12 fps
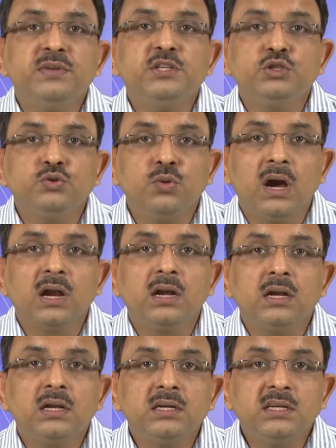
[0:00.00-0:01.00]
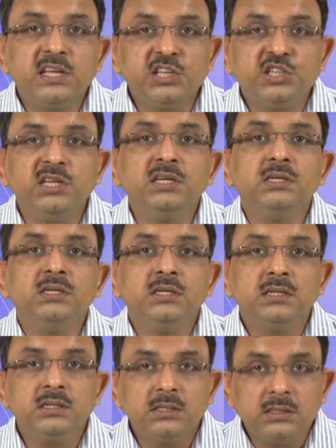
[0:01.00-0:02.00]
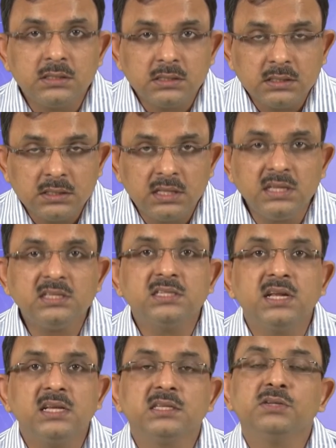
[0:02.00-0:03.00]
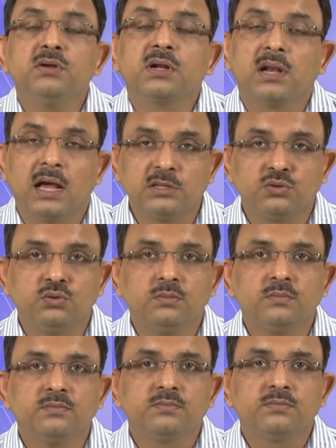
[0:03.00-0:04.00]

which you are teaching these days in your classroom